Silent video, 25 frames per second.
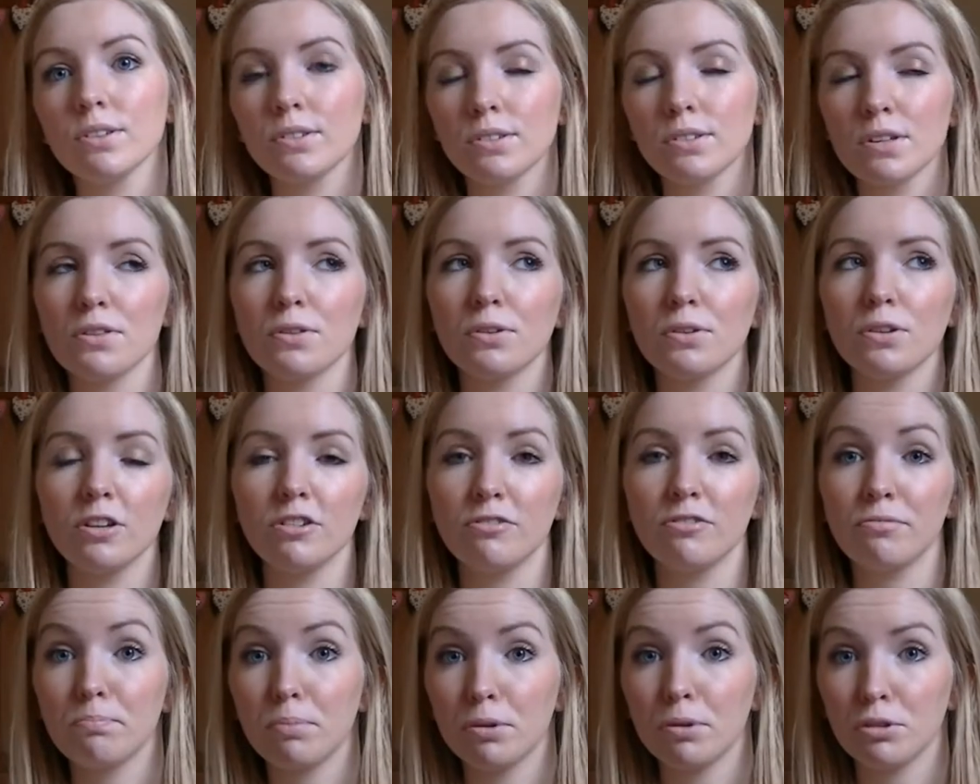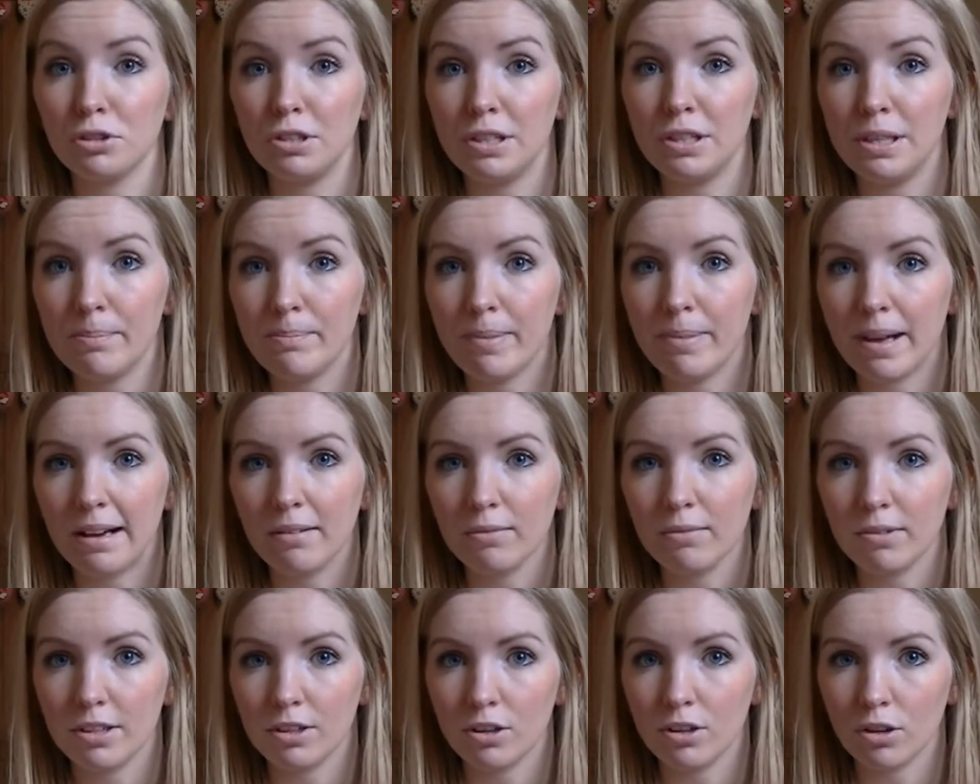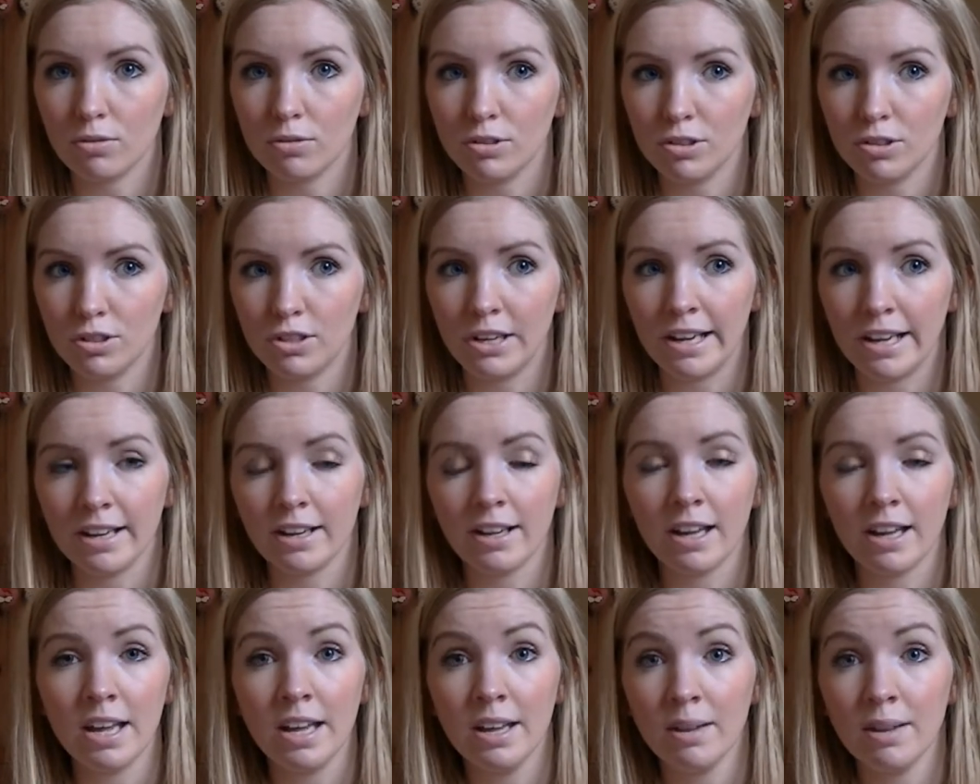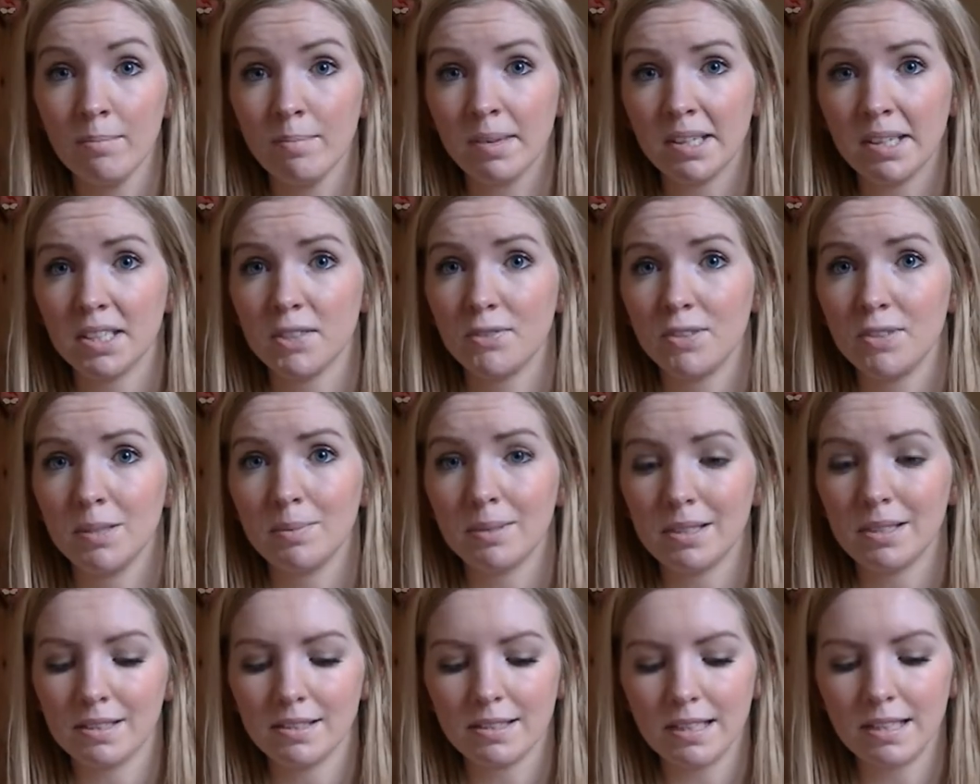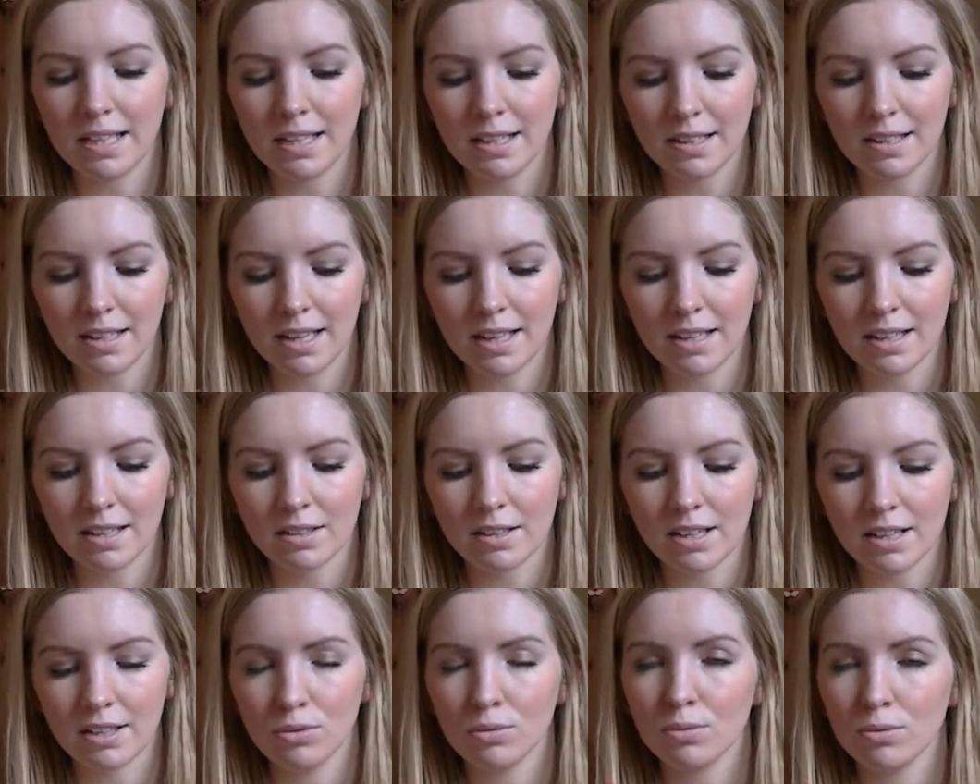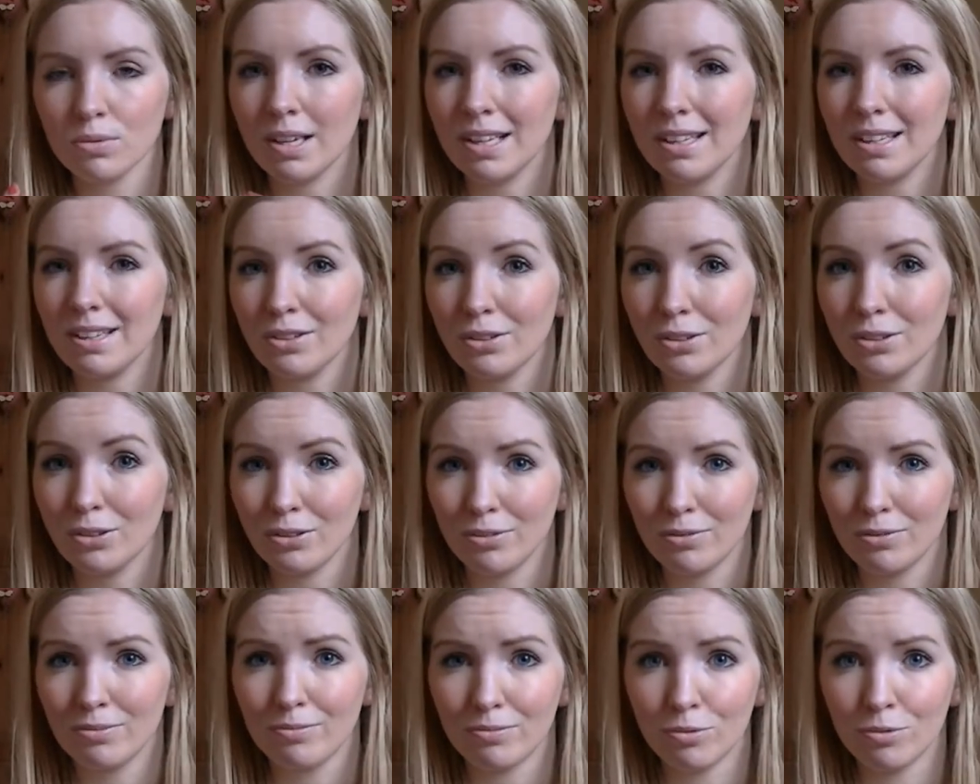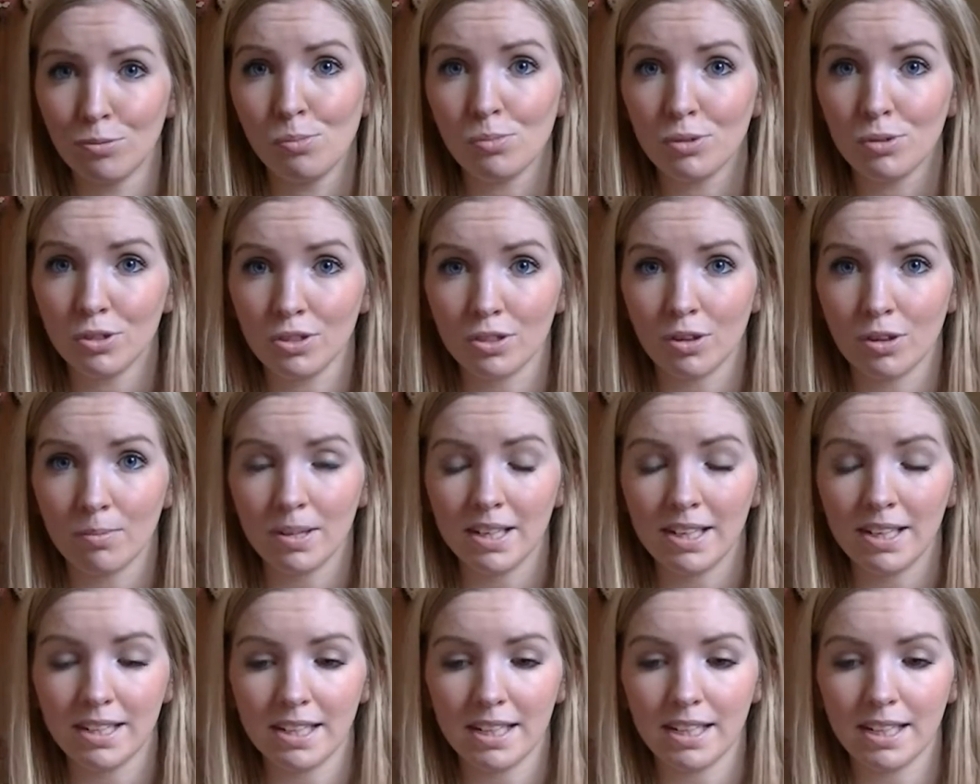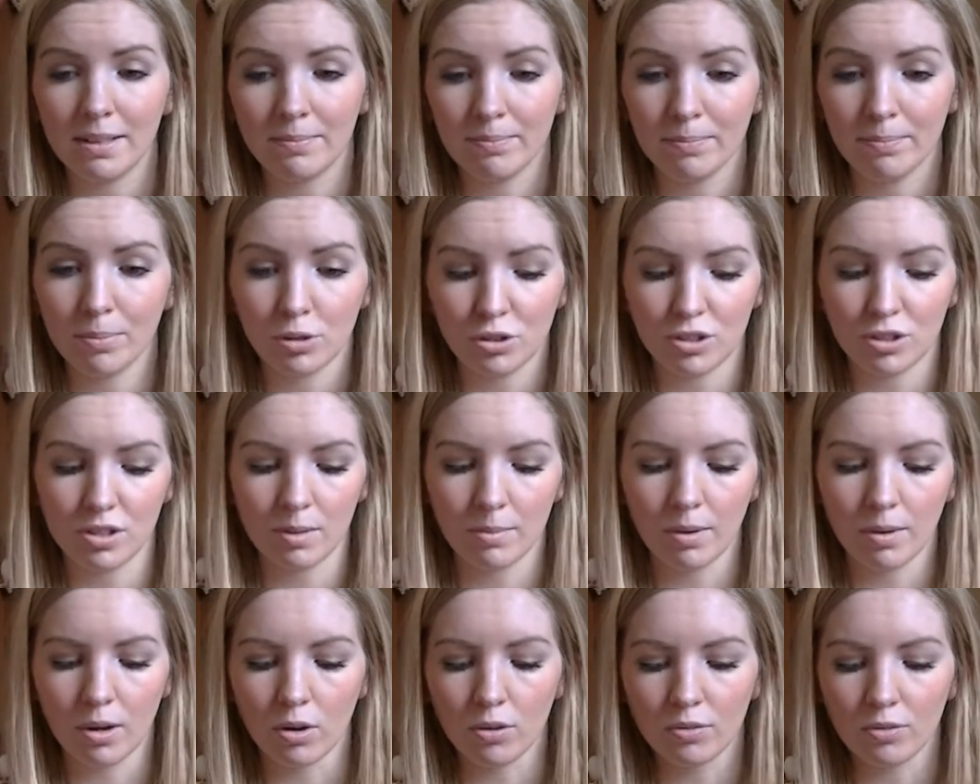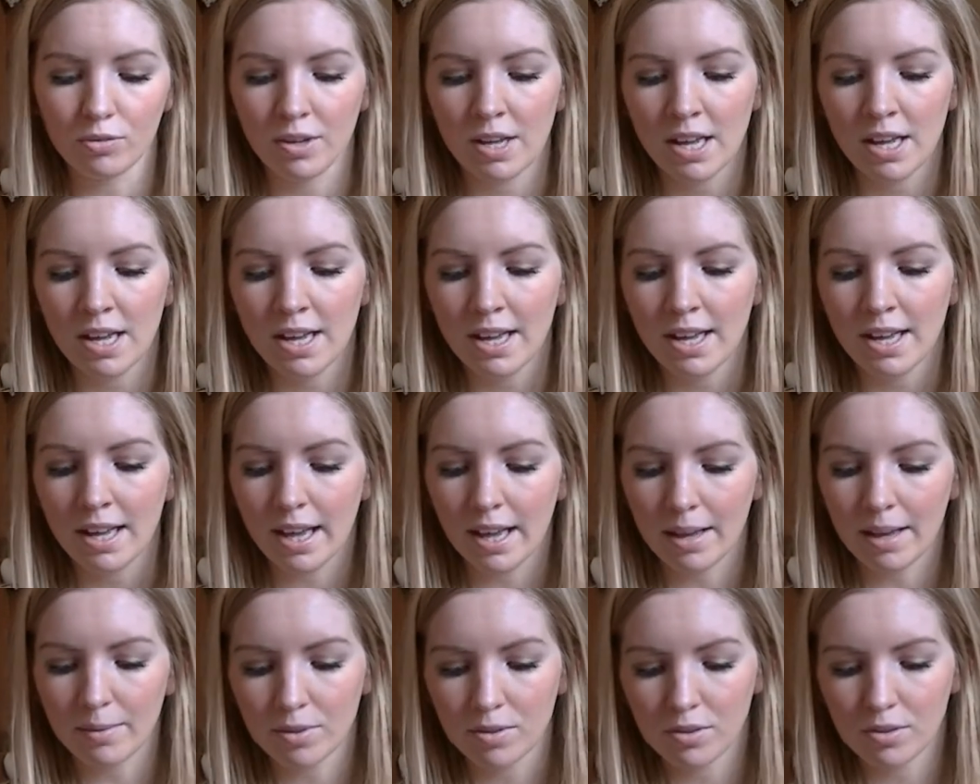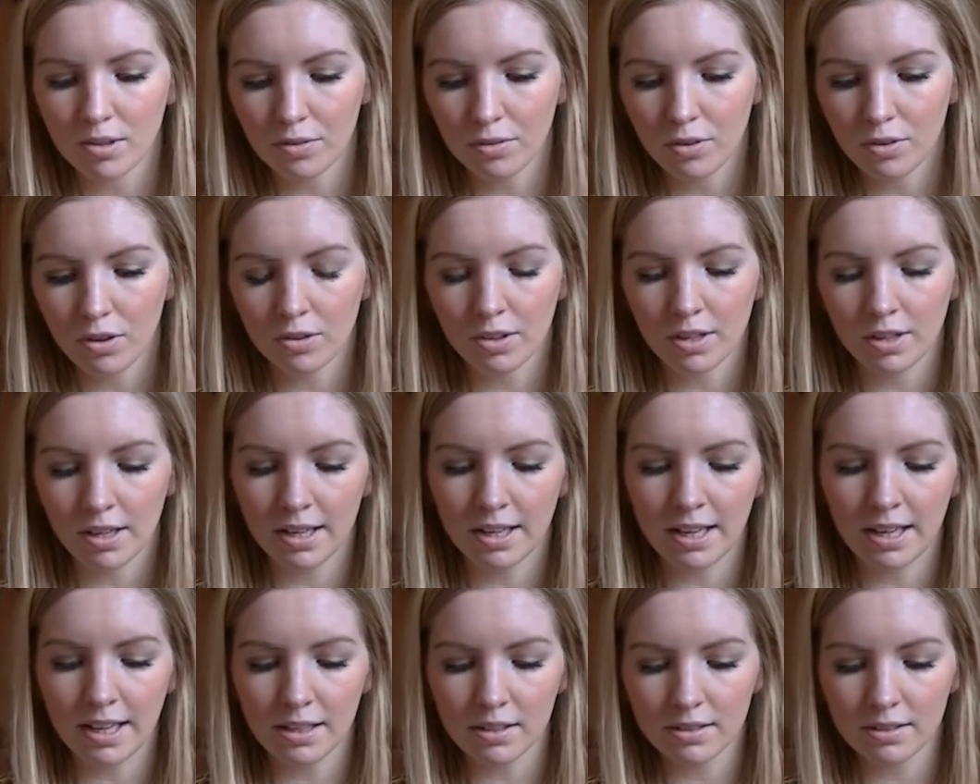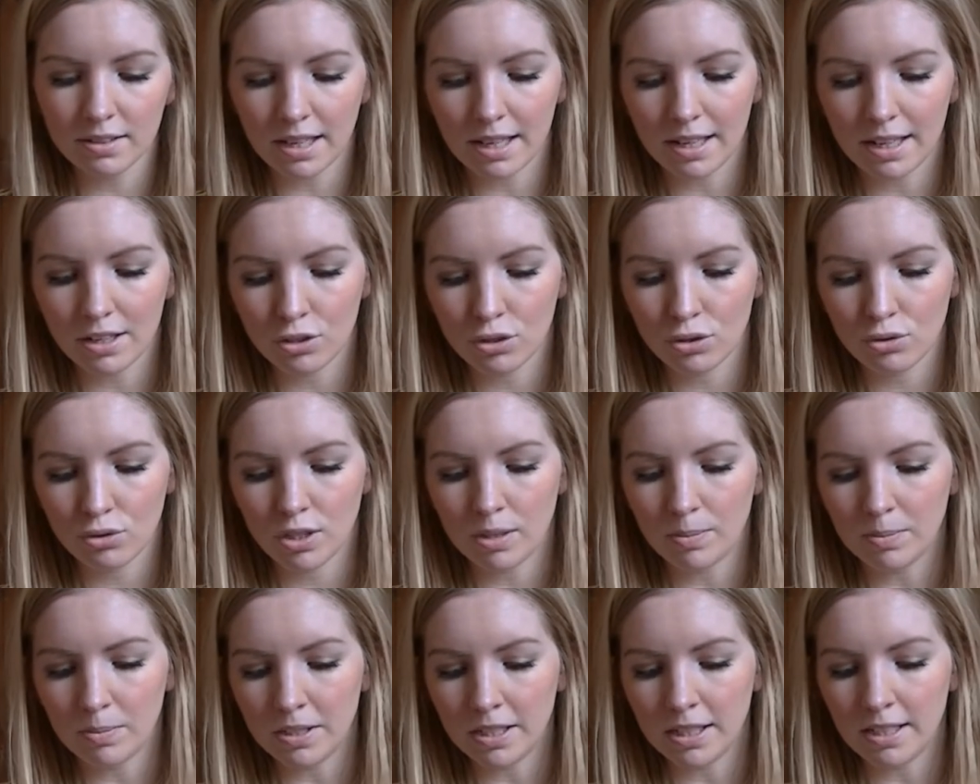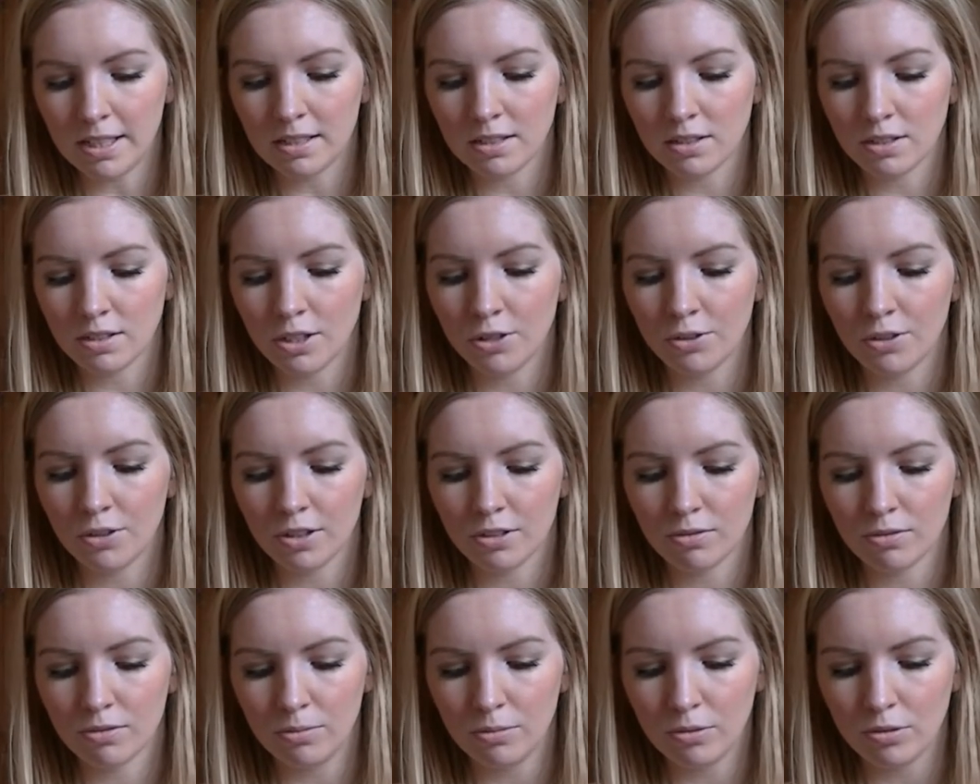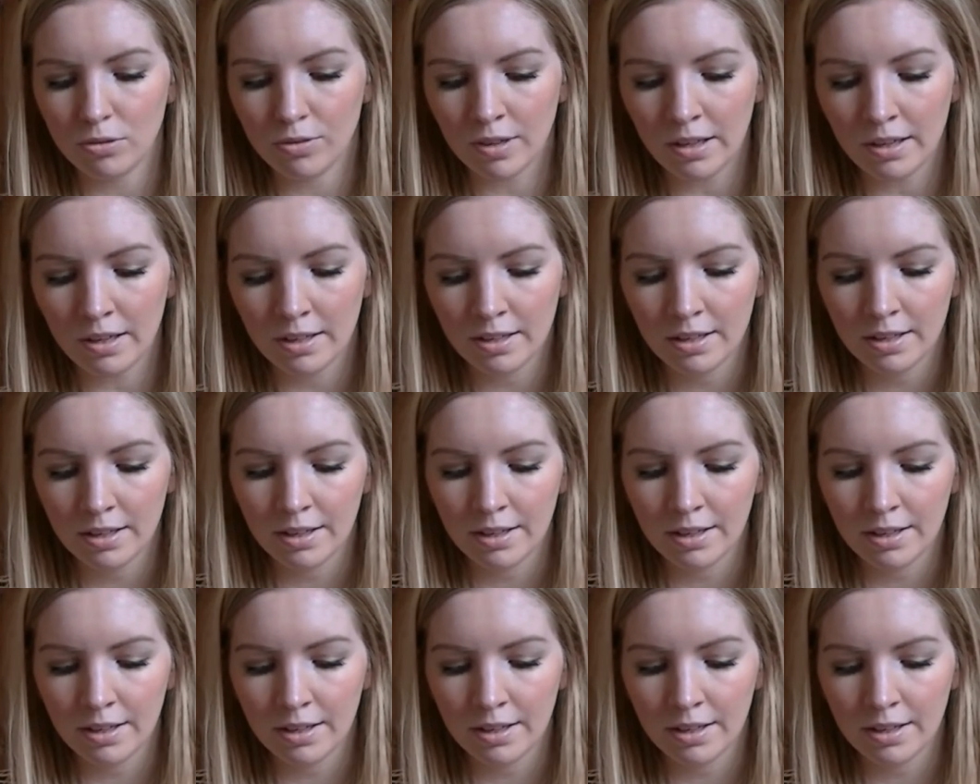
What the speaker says: because the thought of pushing them back with an orange stick makes us feel a bit sick. Like, I don't like the thought of completely pushing them off. So I've got the Nails Ink Striptease Cuticle Remover.